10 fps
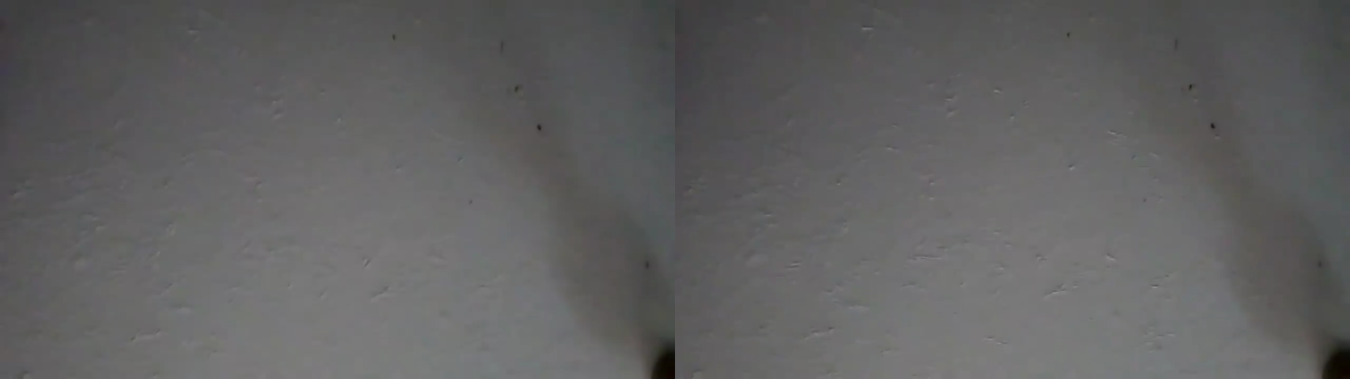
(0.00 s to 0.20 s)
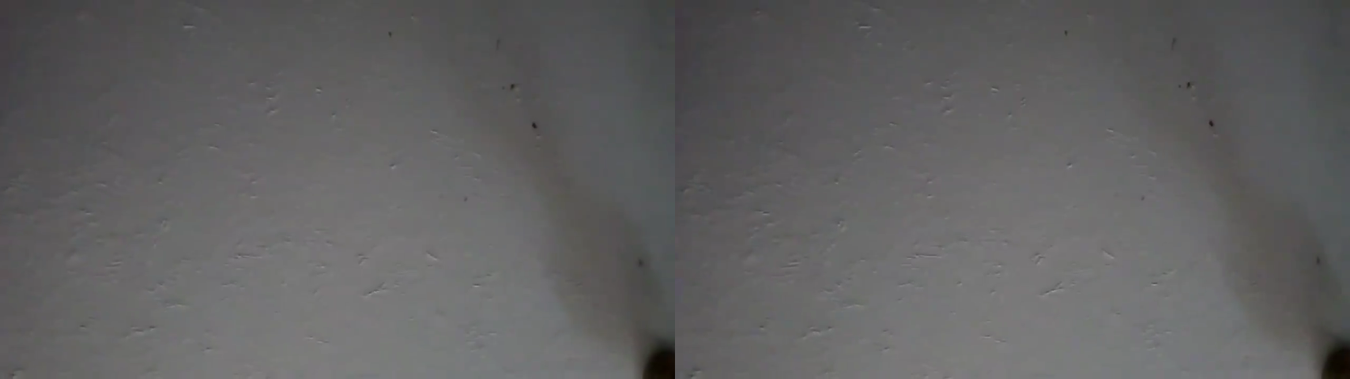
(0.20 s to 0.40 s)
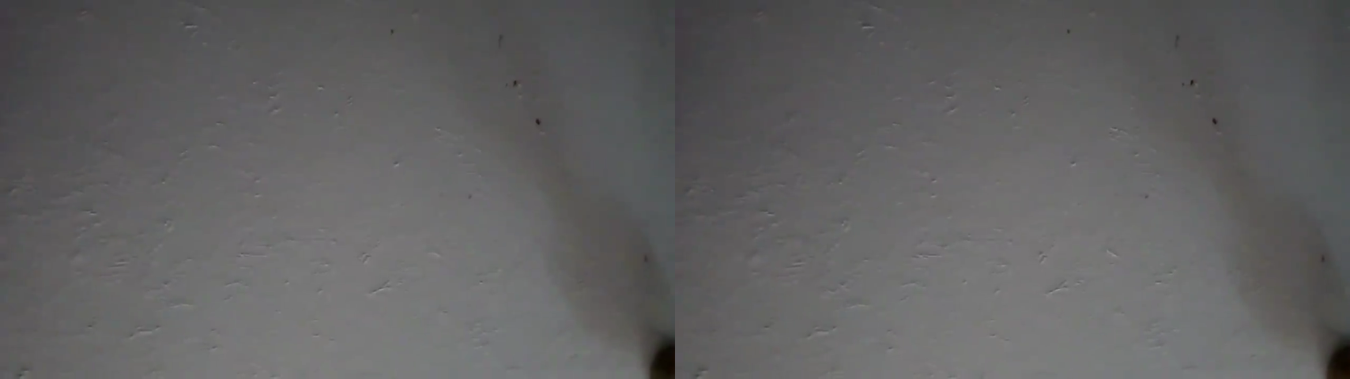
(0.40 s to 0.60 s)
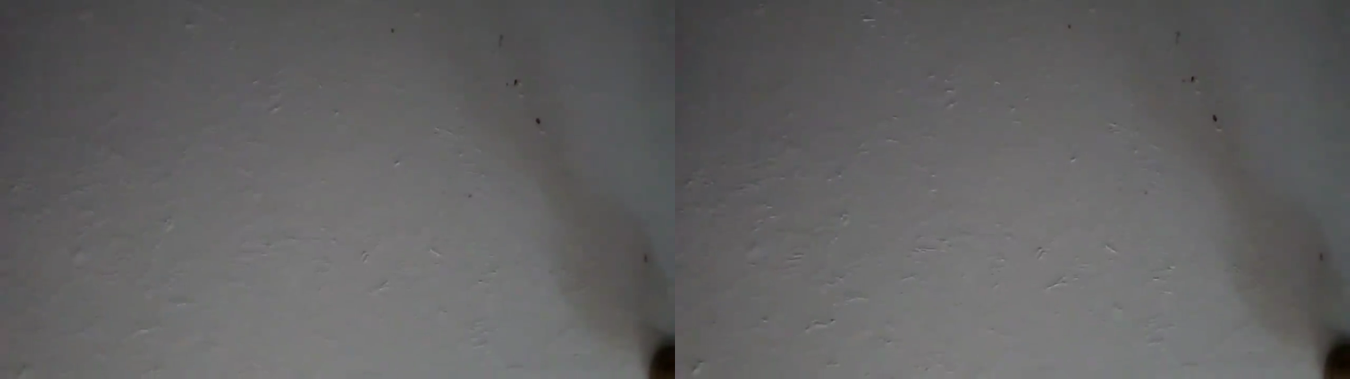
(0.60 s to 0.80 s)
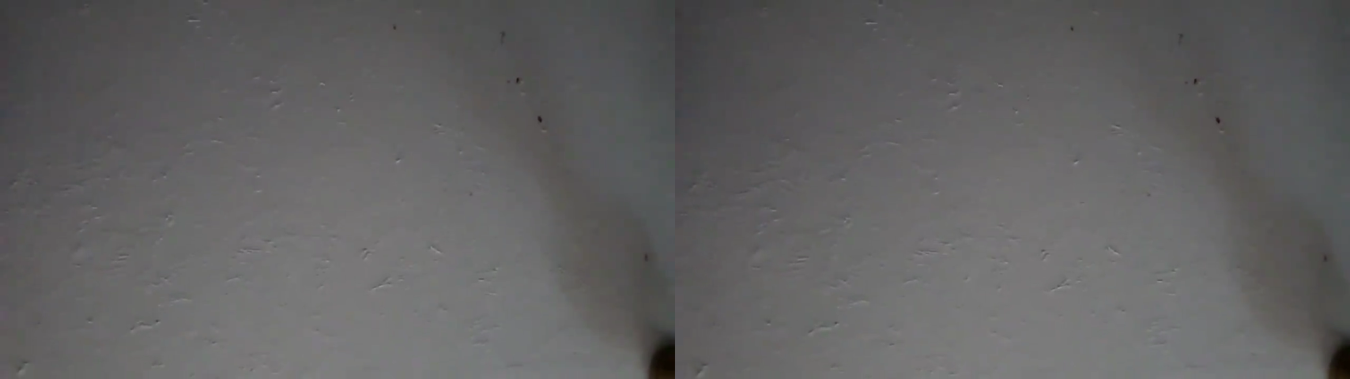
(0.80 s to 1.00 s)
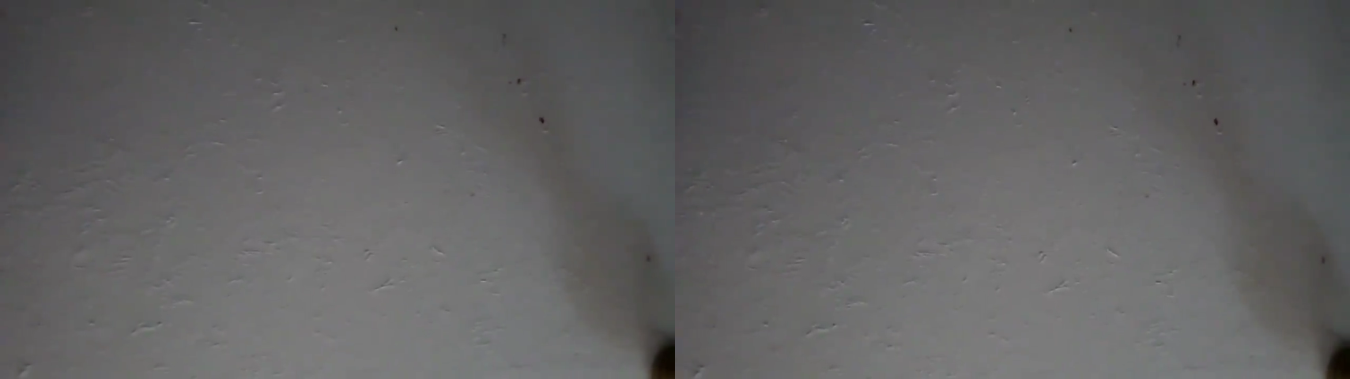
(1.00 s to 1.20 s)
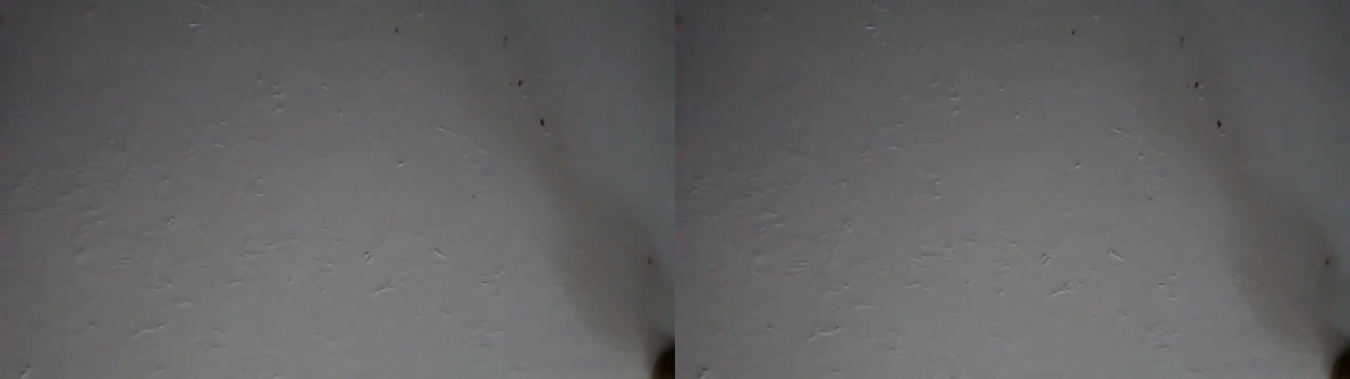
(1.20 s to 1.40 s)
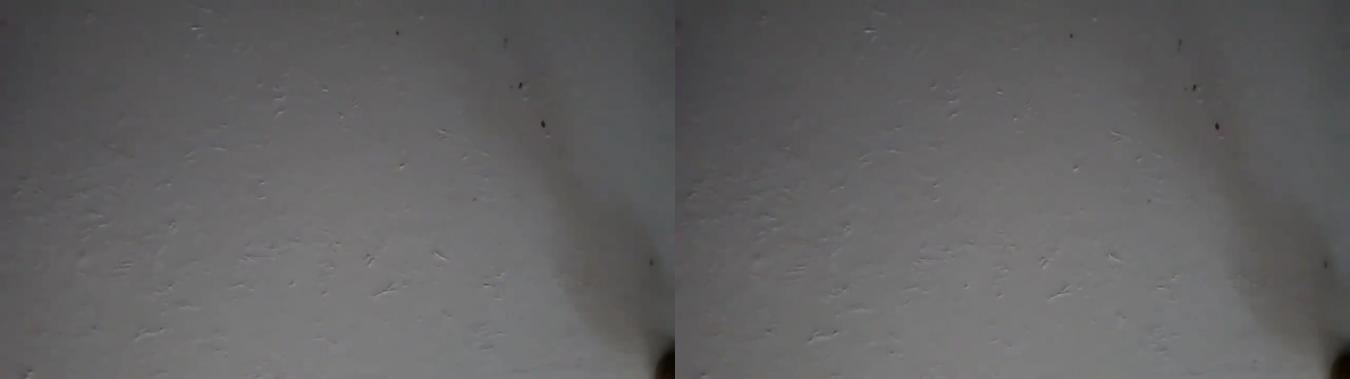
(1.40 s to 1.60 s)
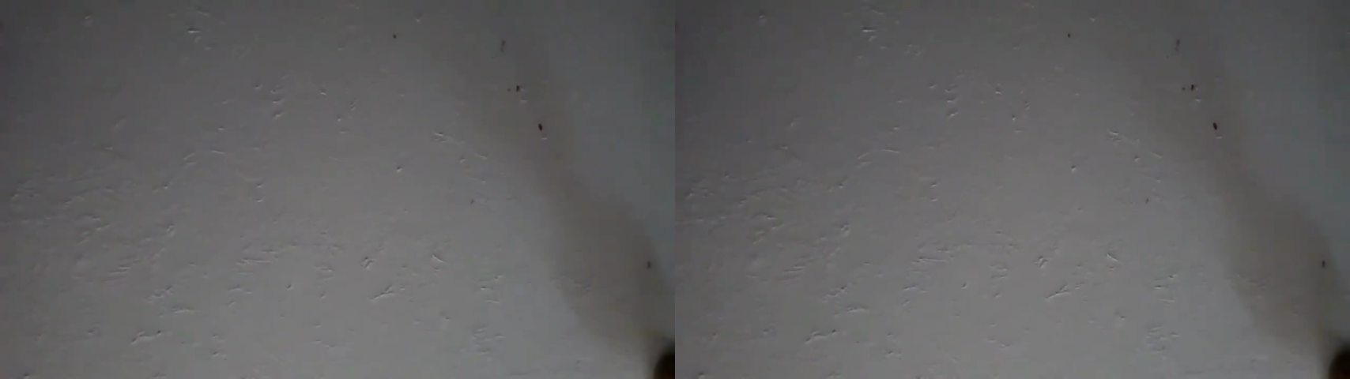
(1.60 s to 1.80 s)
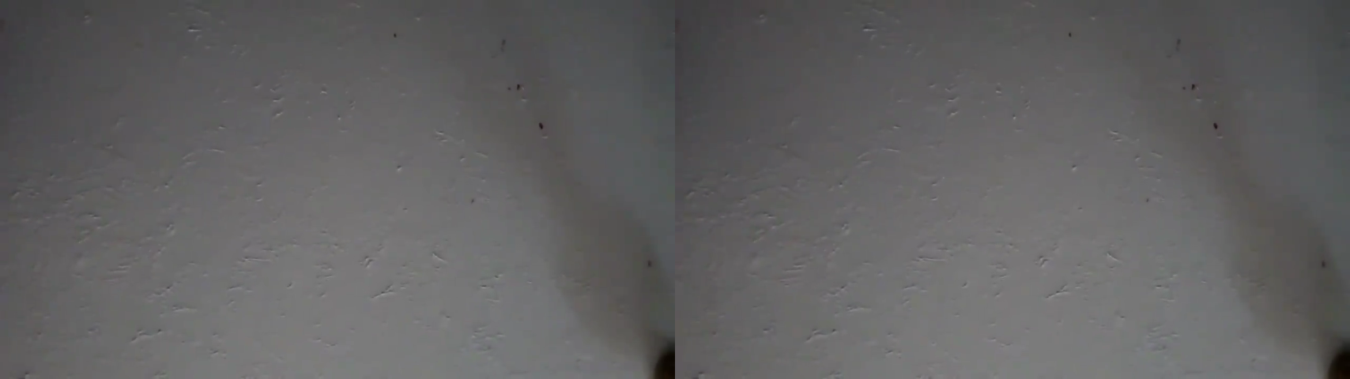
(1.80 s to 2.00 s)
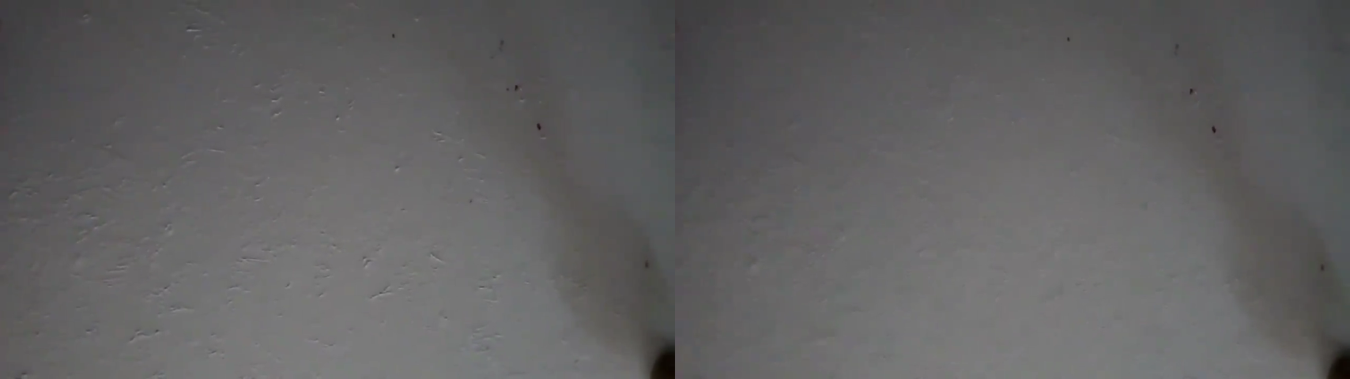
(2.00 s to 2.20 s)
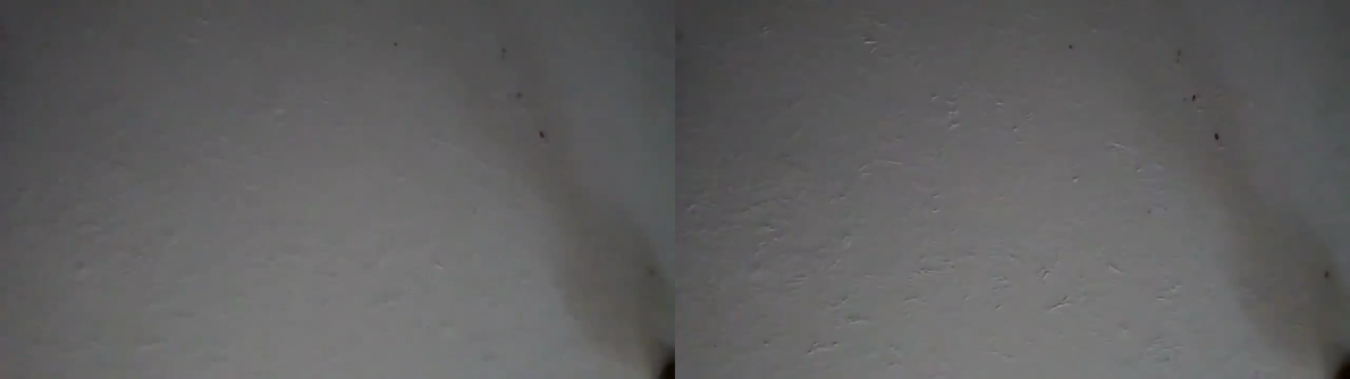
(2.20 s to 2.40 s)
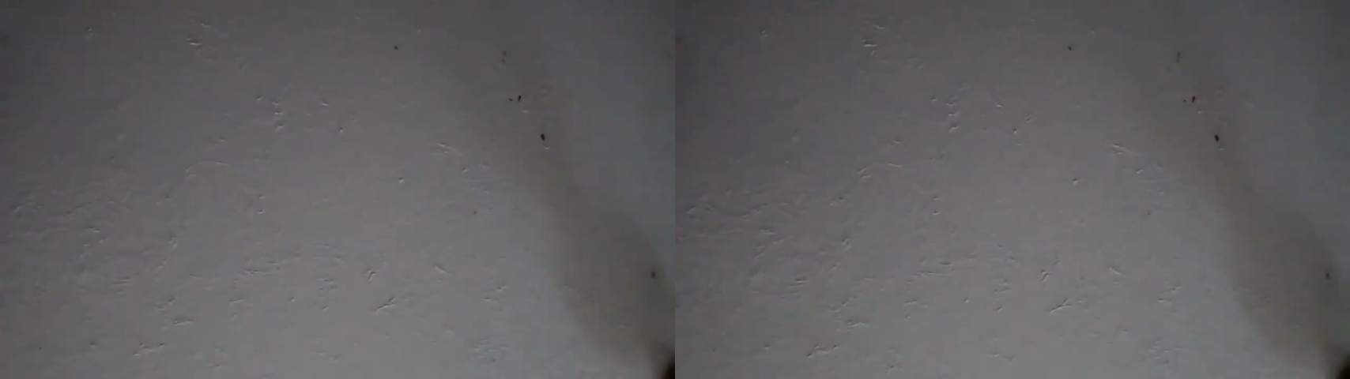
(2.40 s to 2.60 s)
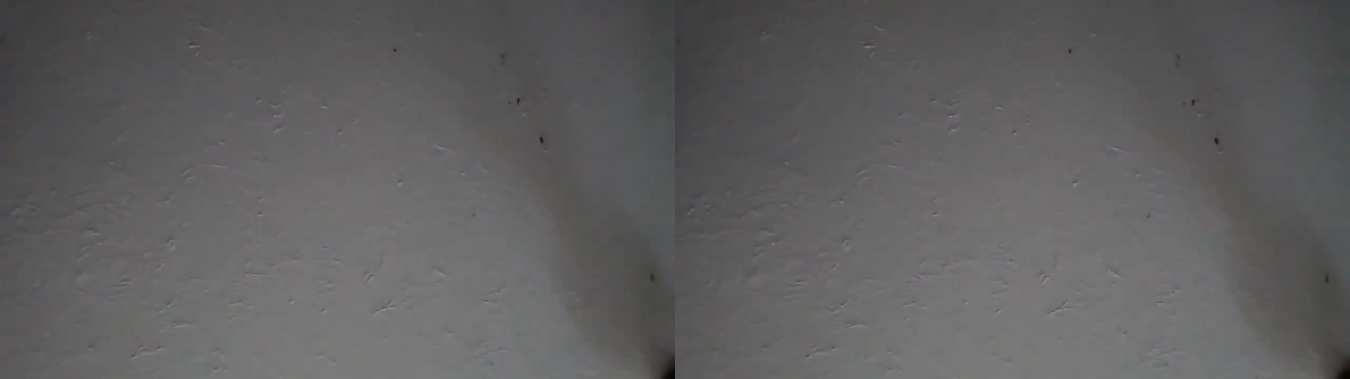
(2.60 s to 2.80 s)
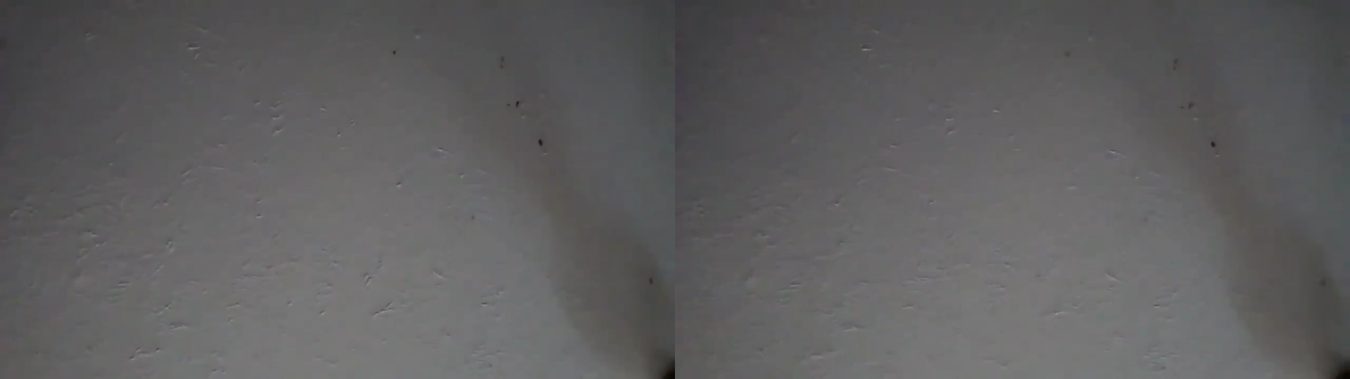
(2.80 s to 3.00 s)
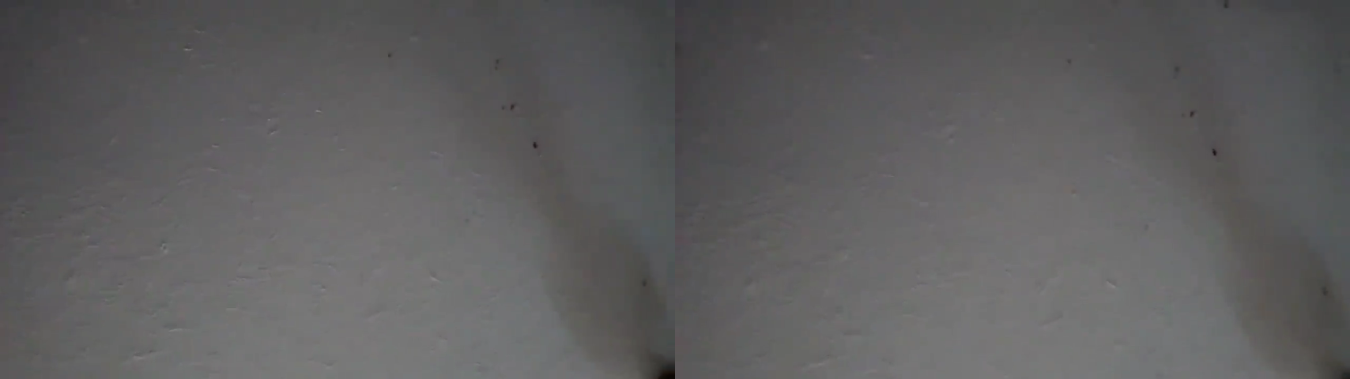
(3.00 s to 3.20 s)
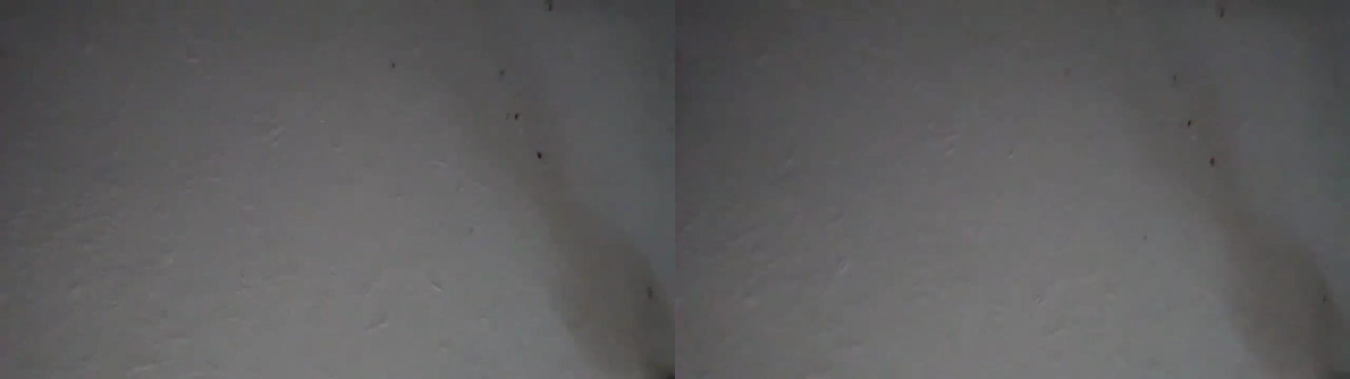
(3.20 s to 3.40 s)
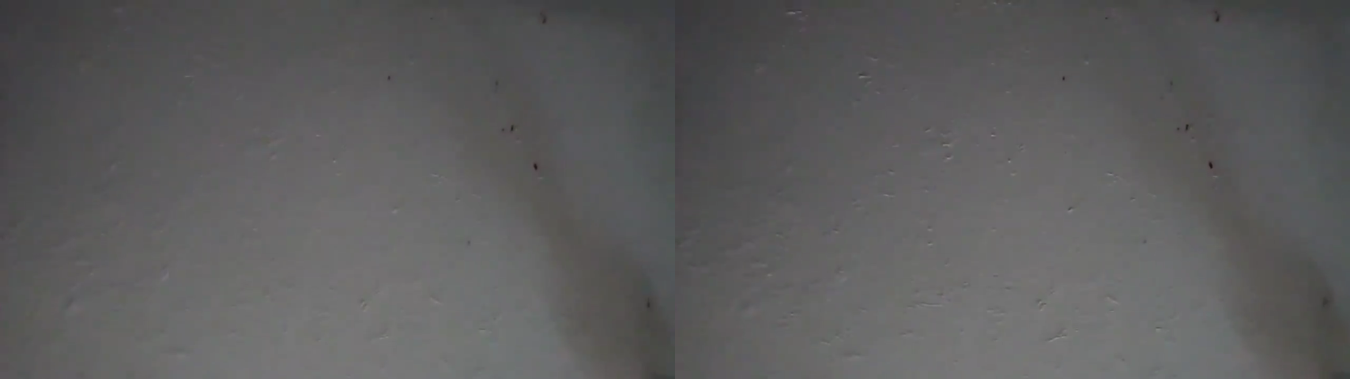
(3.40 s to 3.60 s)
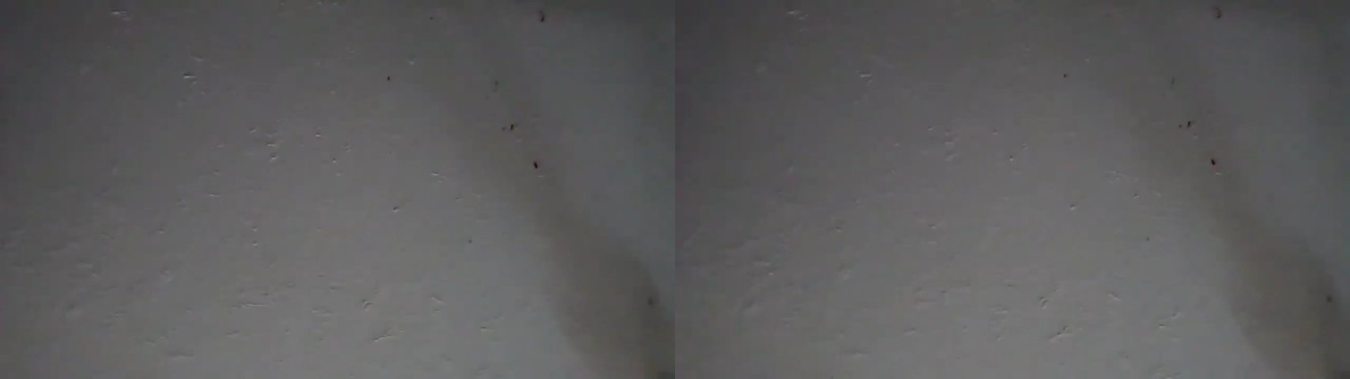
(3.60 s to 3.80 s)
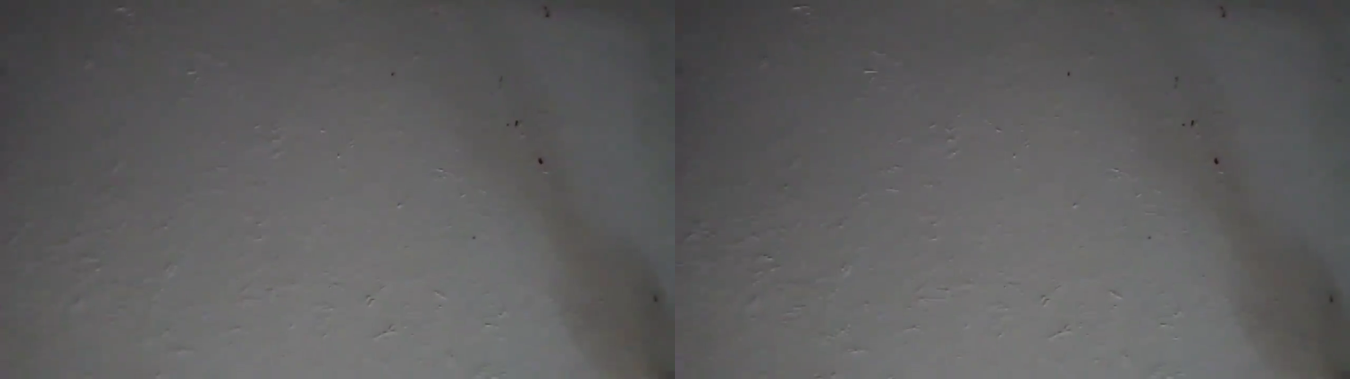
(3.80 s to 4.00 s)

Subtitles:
No face is visible, so there are no lips to read.